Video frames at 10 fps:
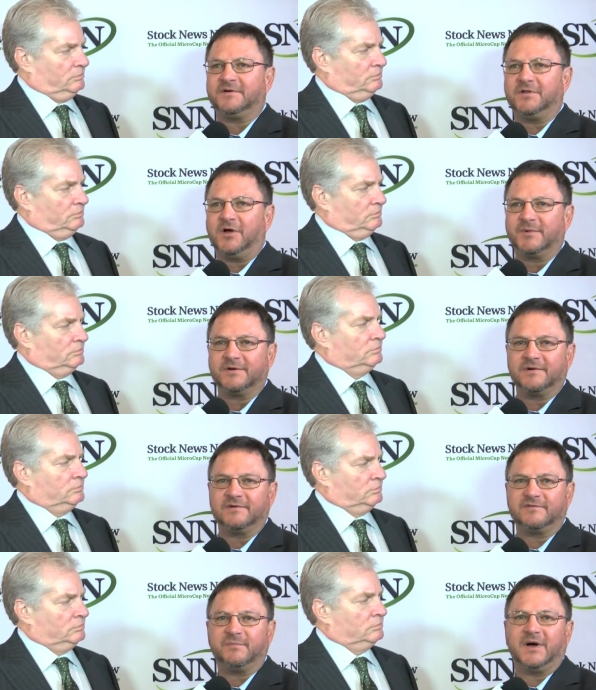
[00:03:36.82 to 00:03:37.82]

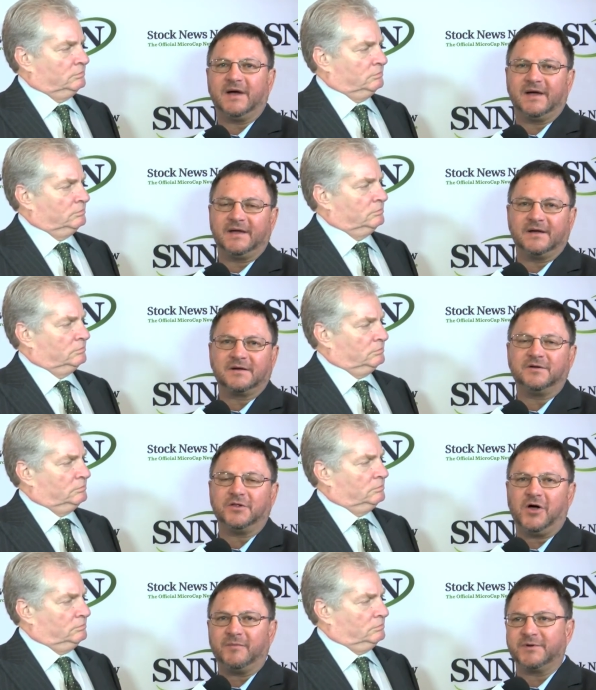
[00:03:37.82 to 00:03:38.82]
Speaker 1: kilometers by a
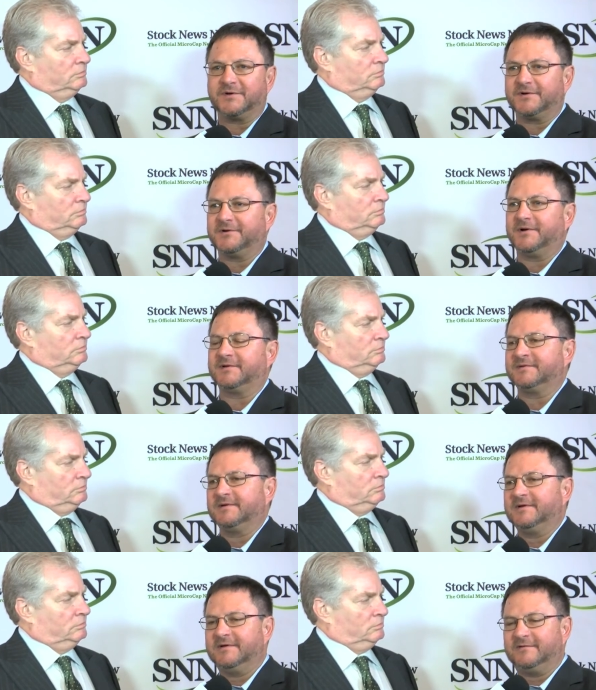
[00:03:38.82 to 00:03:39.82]
kilometer and
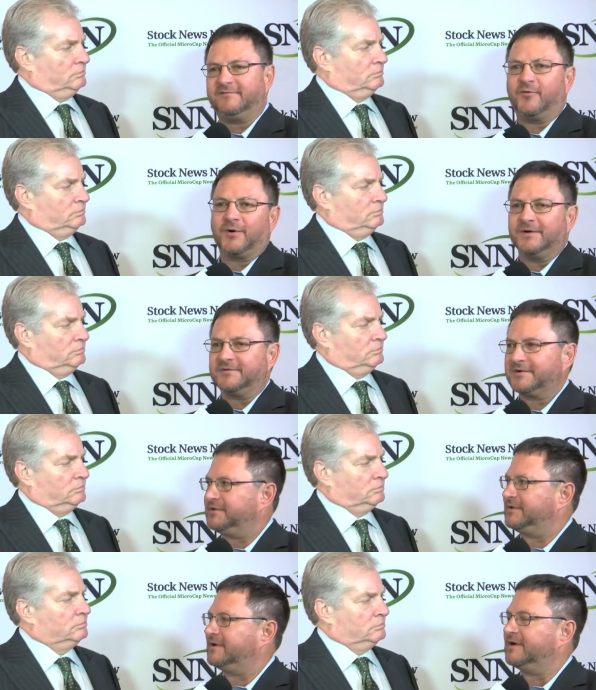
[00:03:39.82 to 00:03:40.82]
400,
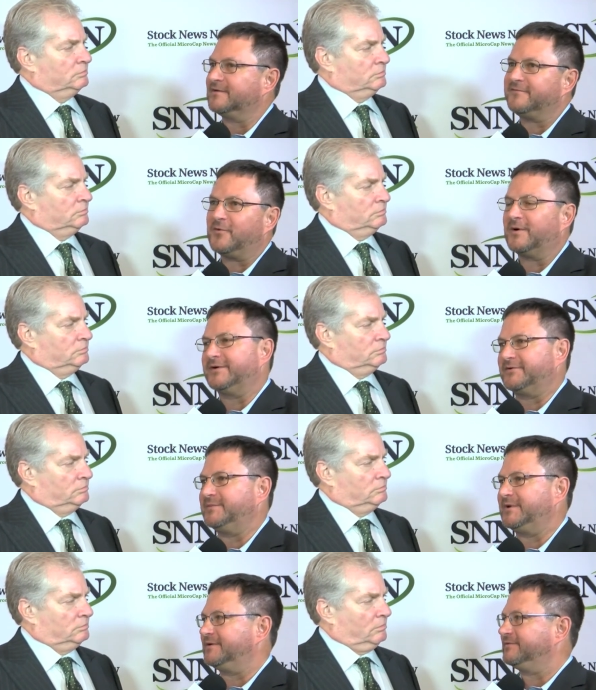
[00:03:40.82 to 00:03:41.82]
or 400
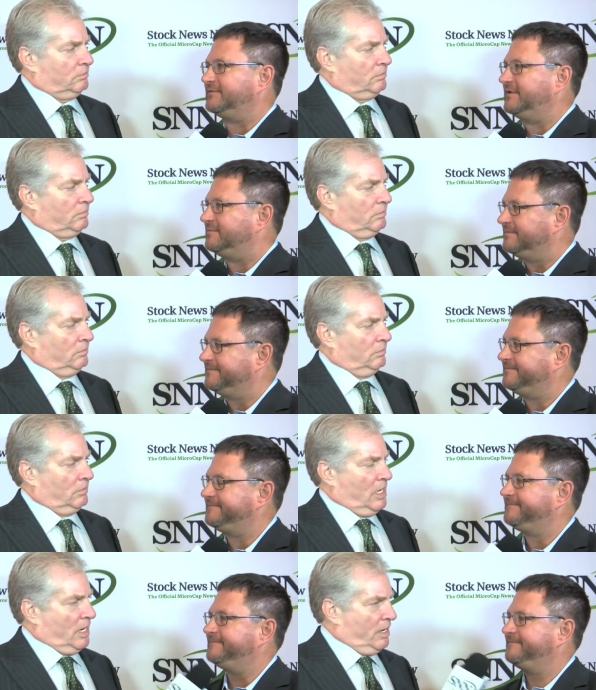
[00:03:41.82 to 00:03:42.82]
meters deep.
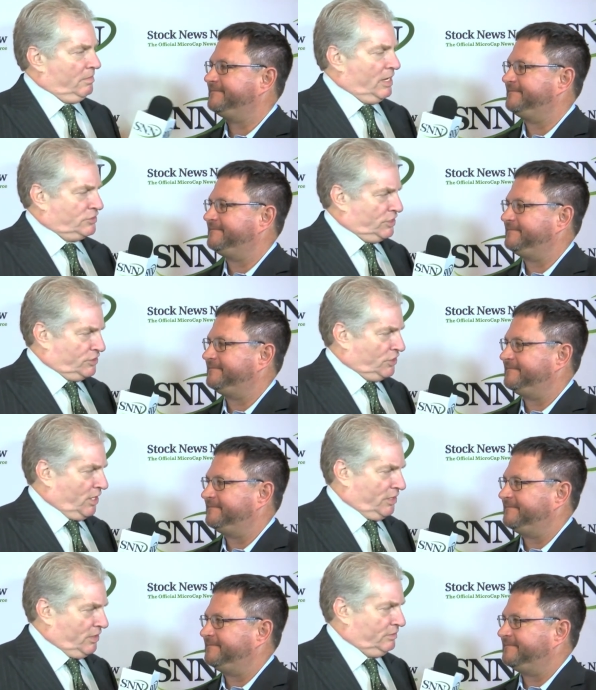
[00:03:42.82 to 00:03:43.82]
Speaker 2: And I imagine it's high
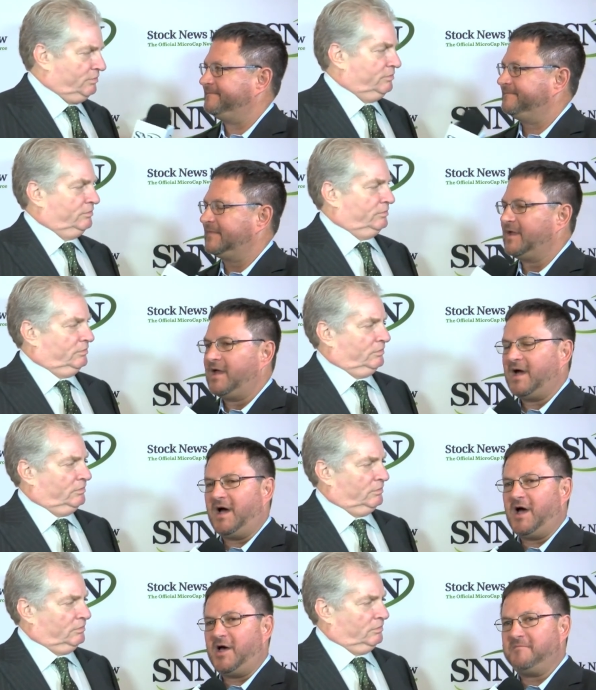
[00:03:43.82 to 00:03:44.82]
grade.
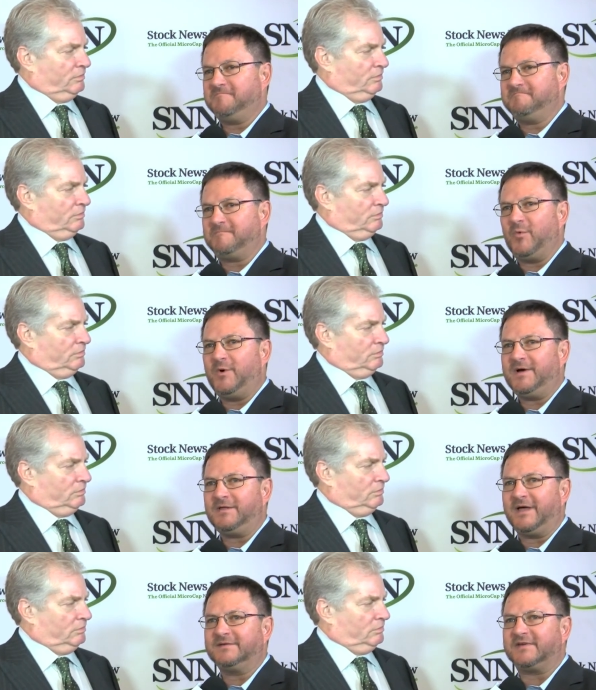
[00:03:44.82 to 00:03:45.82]
Speaker 1: Um, well,
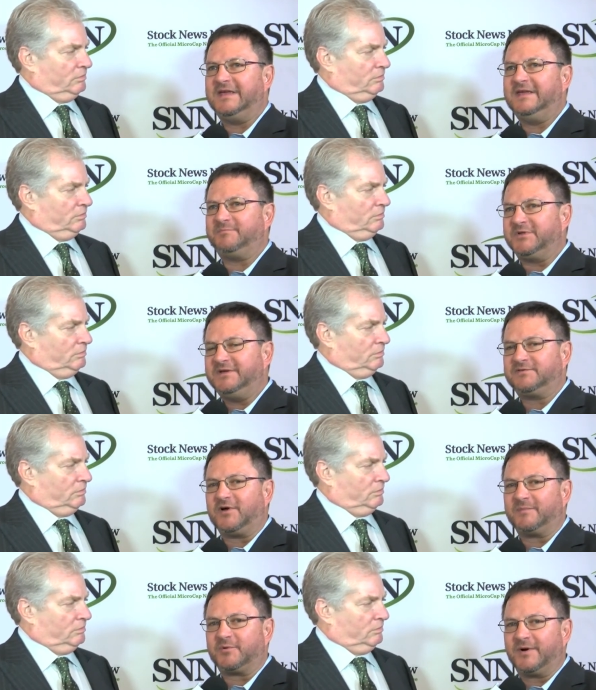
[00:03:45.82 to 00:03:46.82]
as a heap leach
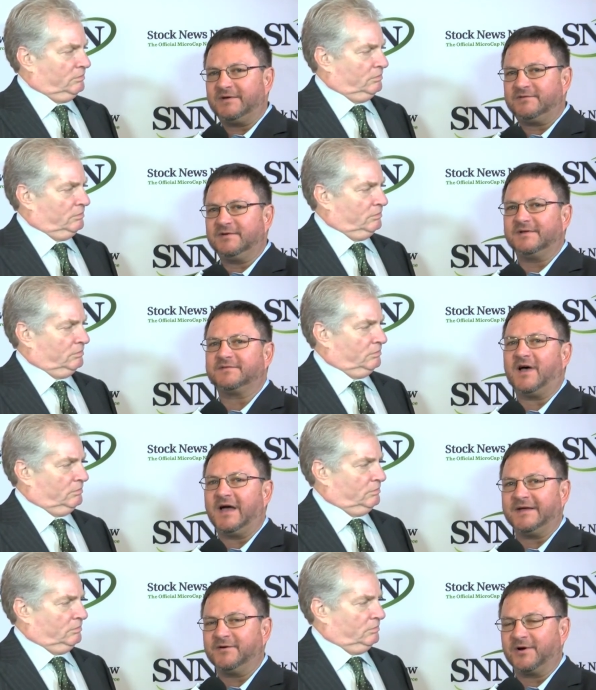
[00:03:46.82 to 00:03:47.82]
operation, it's
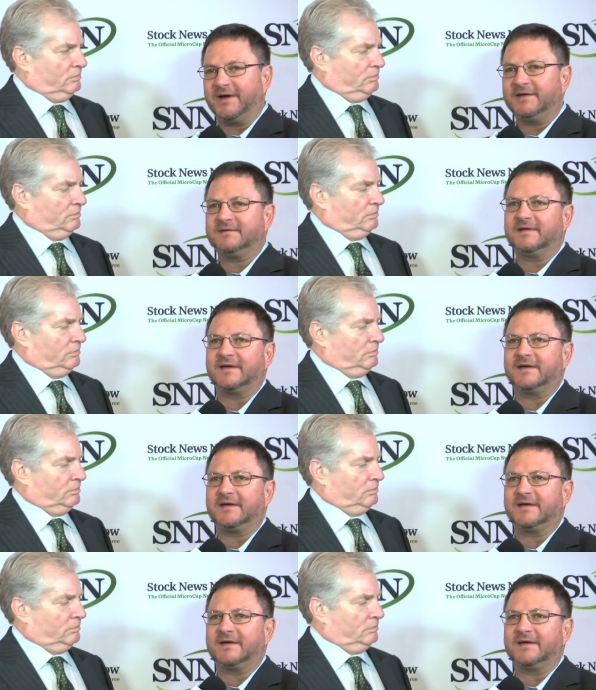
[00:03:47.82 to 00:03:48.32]
high grade.